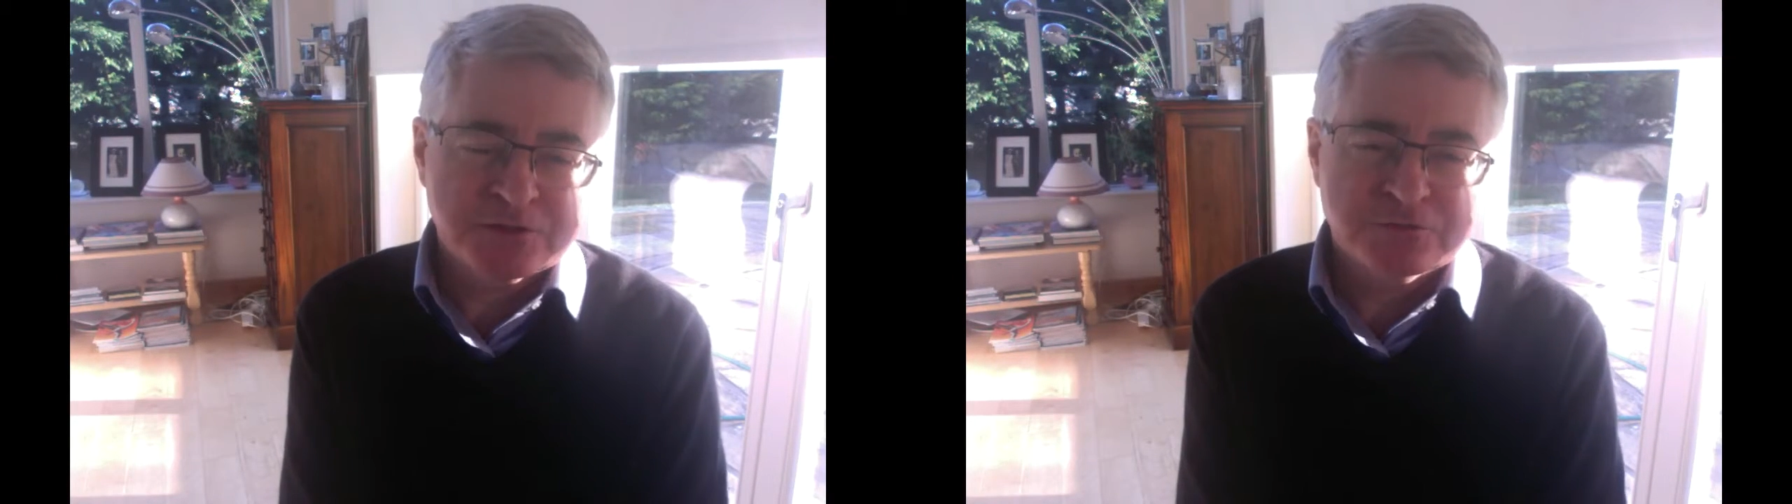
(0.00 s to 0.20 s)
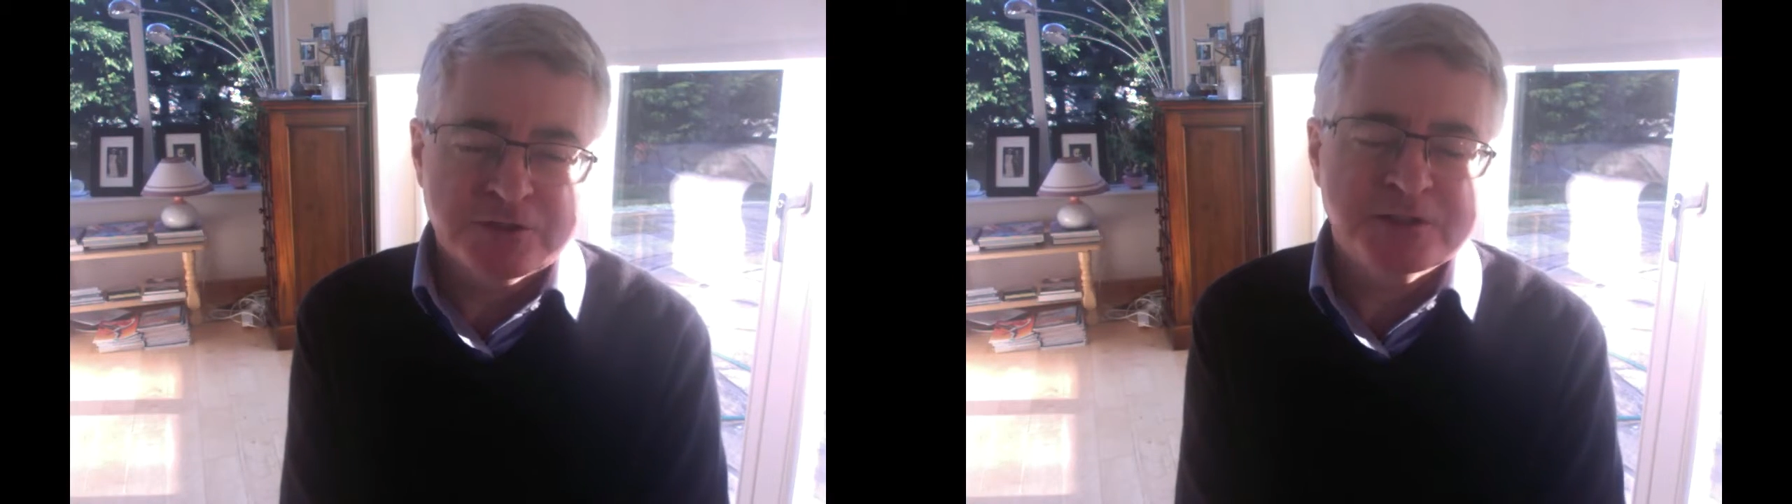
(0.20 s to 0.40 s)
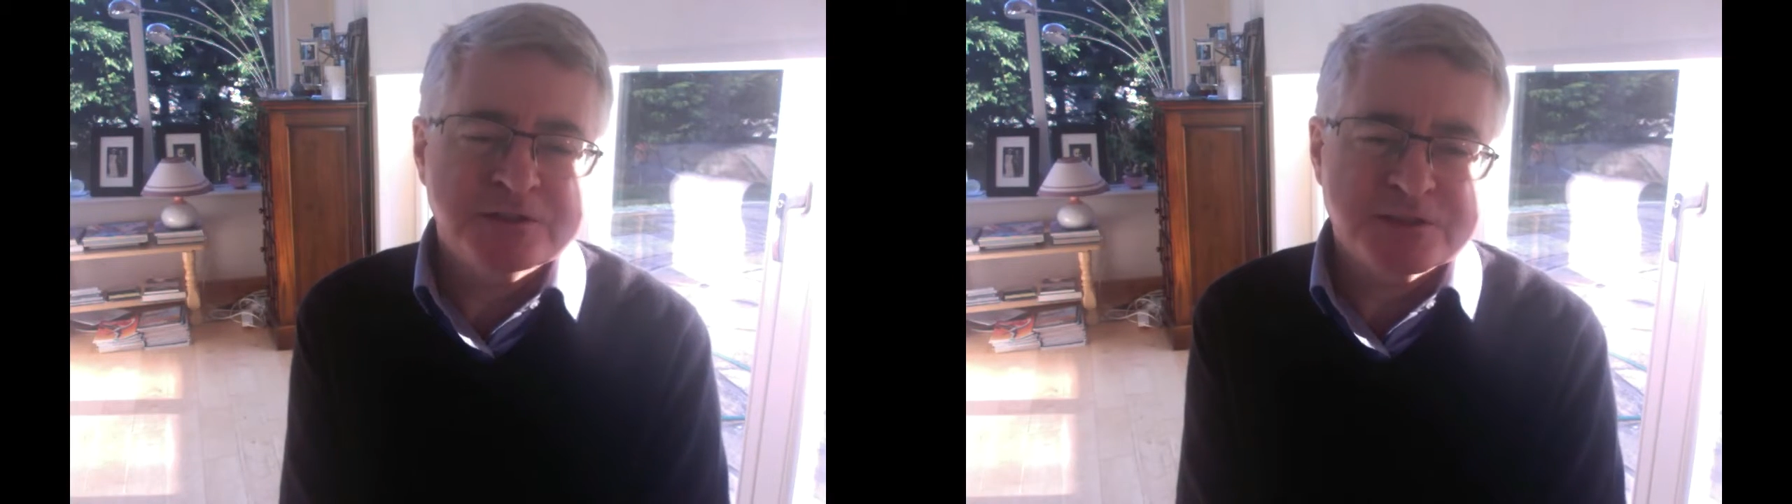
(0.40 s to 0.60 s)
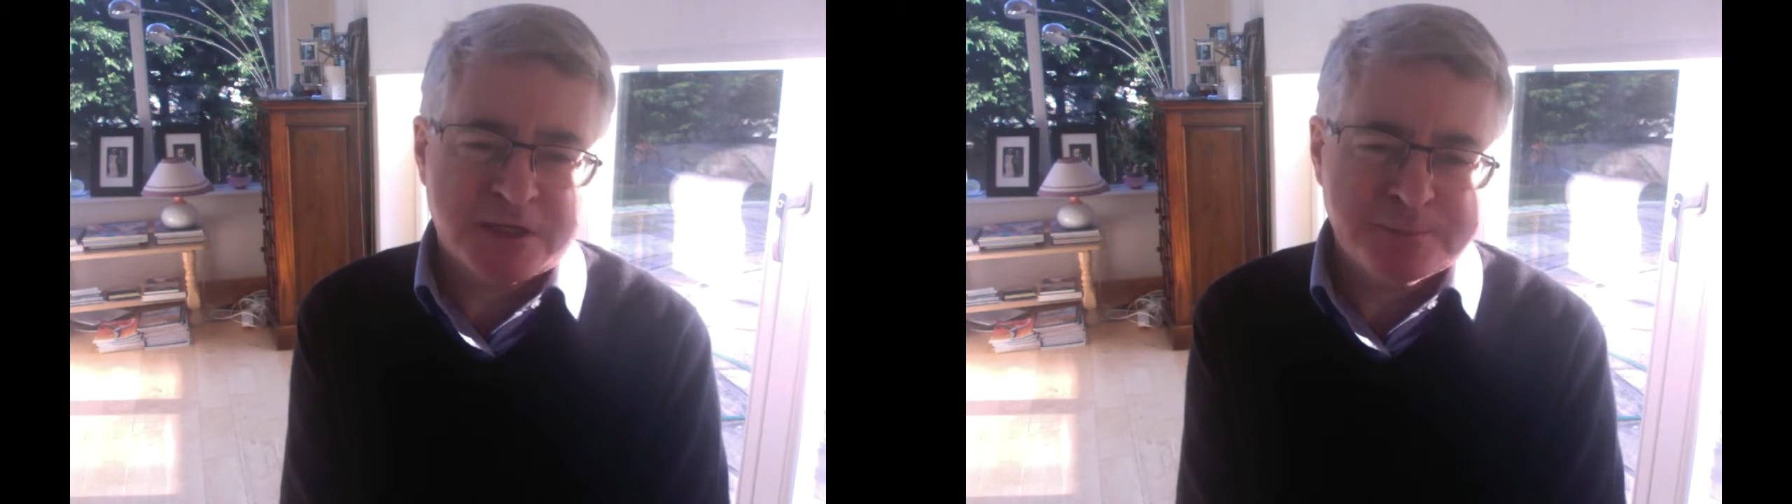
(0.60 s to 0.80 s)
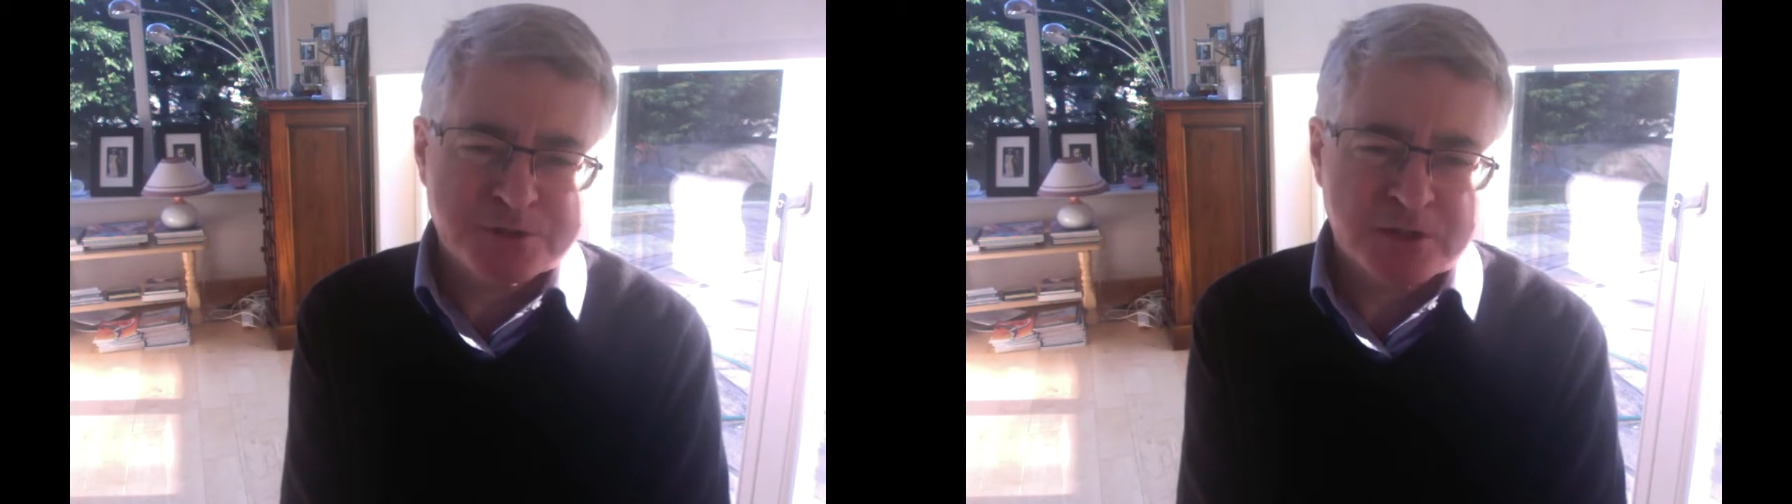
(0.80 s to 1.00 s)
to
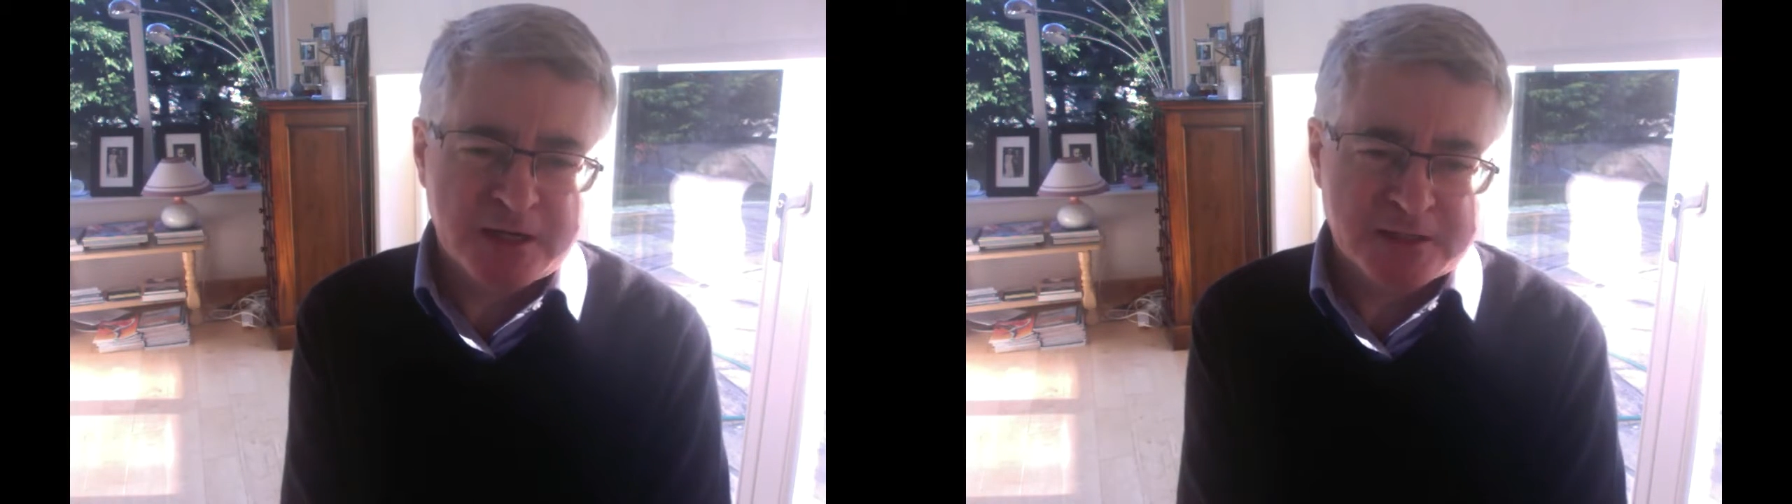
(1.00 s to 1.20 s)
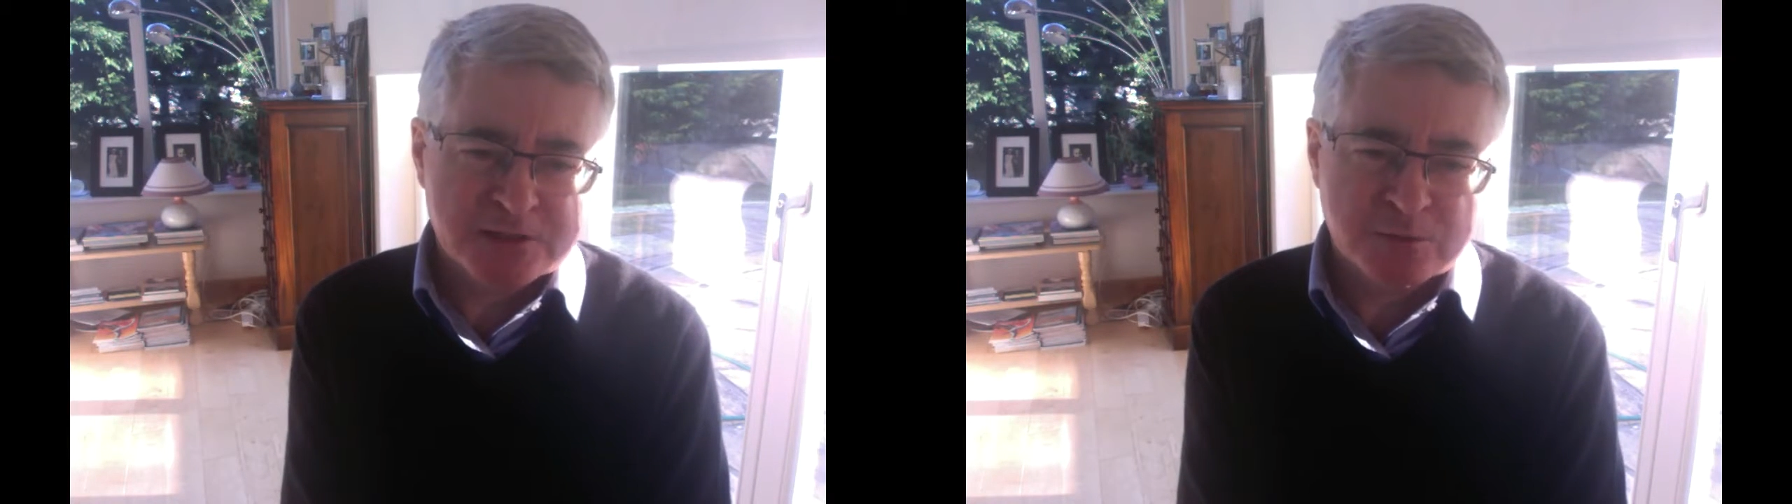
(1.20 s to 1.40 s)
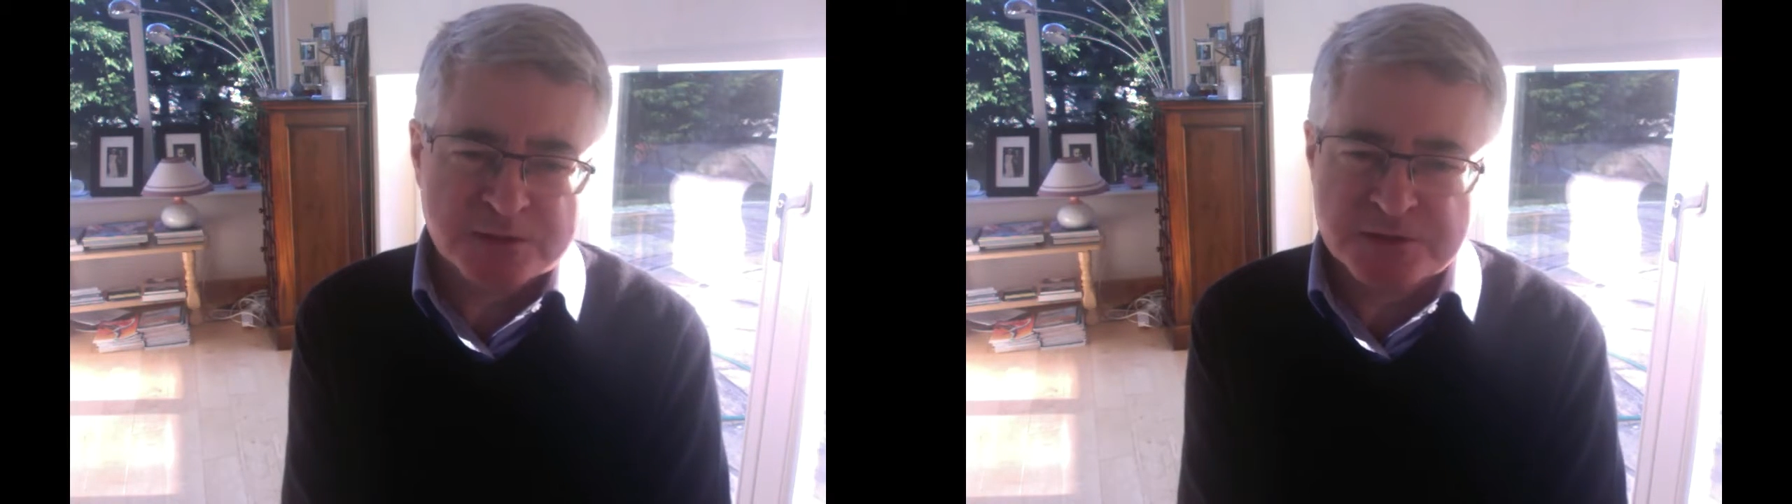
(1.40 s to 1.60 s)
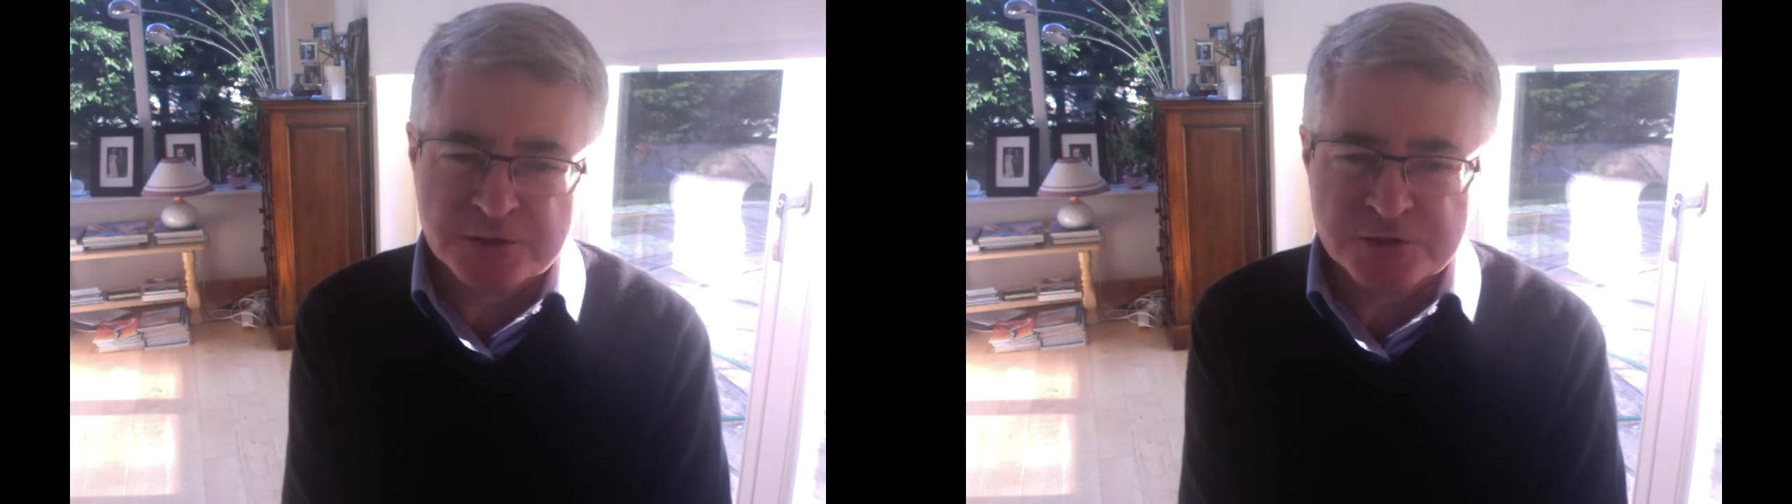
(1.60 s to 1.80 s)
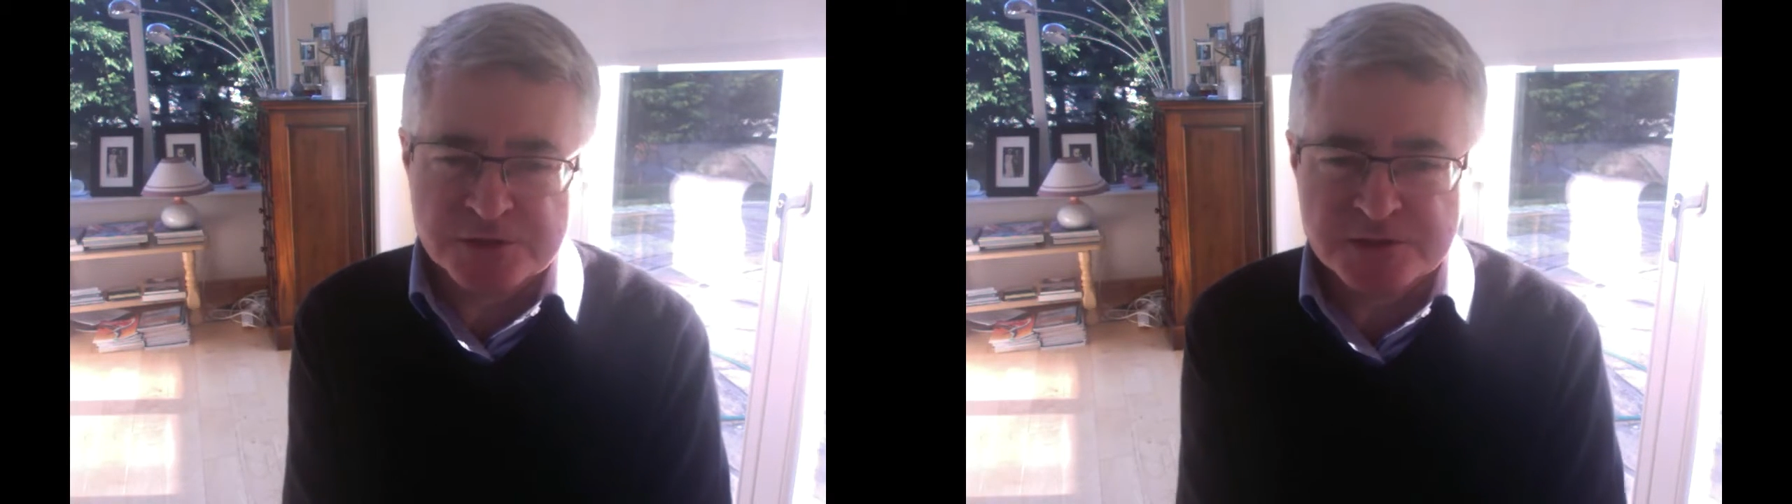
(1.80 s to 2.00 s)
reconceptualize what social